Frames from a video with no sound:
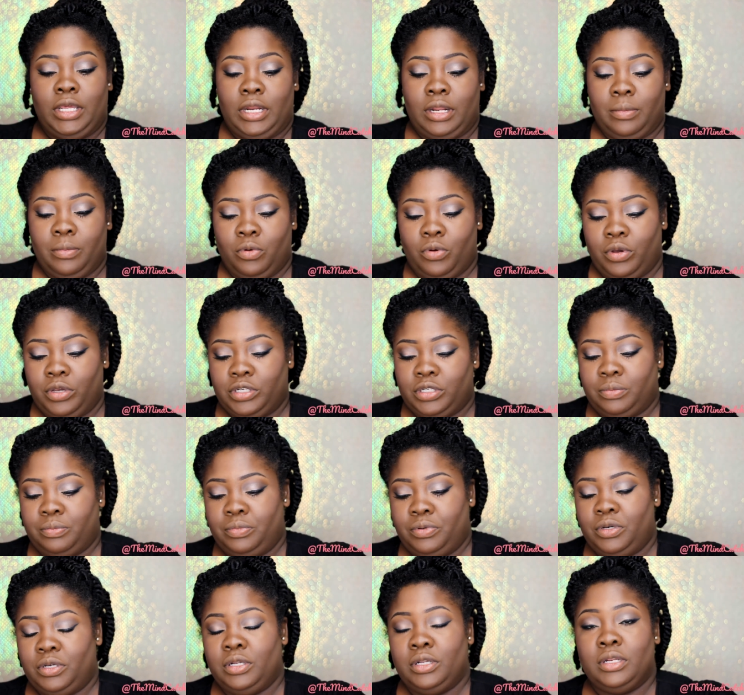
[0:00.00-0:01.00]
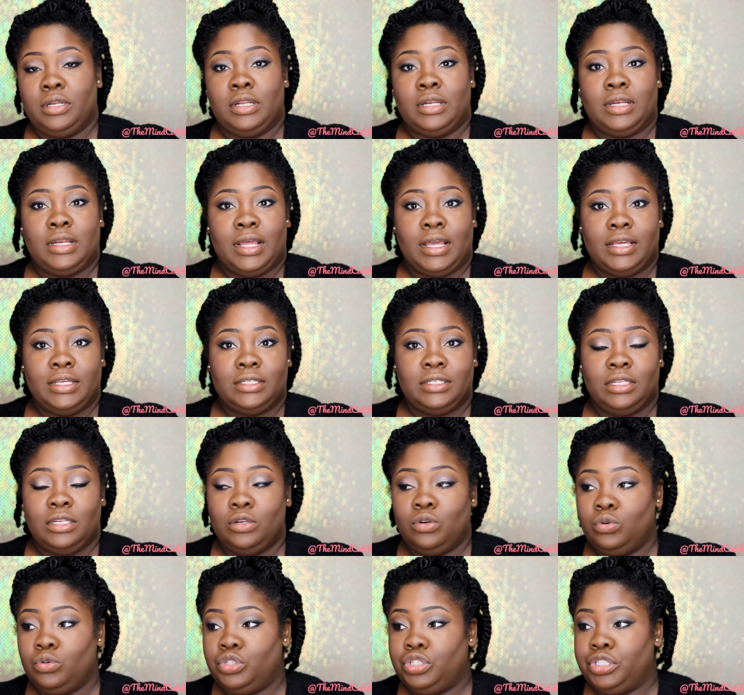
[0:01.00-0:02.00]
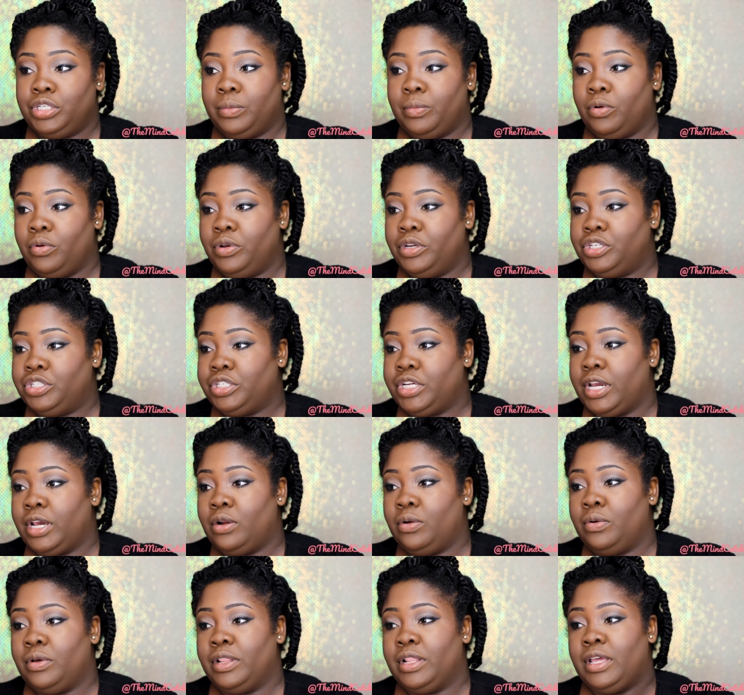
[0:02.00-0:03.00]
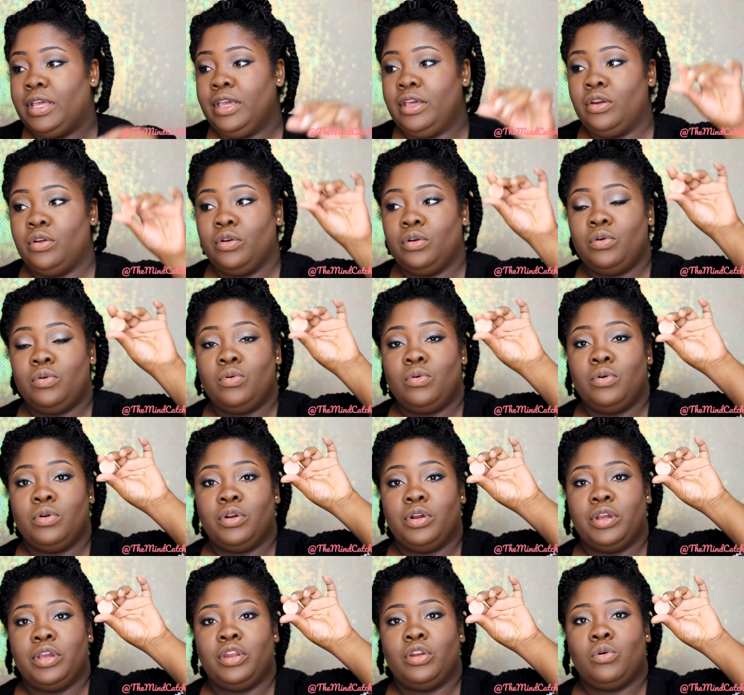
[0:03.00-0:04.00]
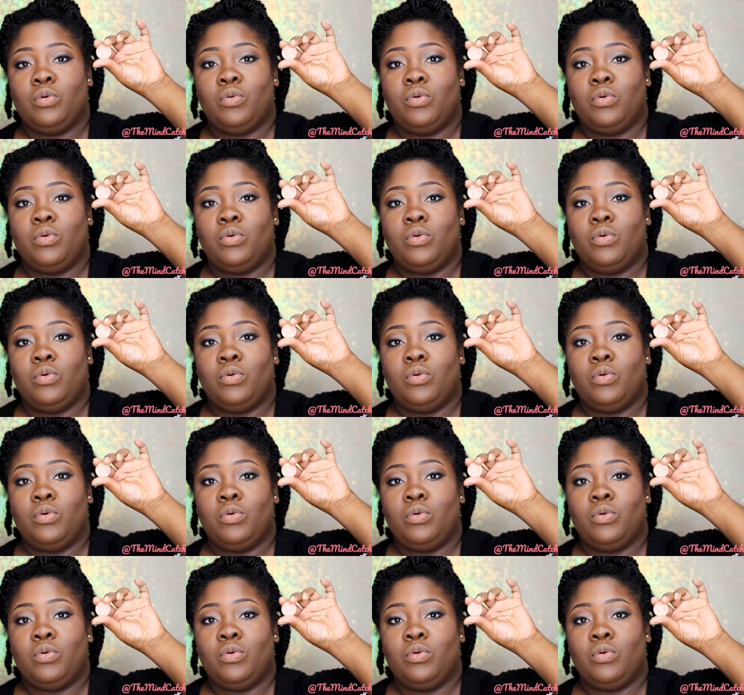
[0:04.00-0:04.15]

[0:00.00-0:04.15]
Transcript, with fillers: And I'm going to put a nice little shimmery shadow in the inner corner and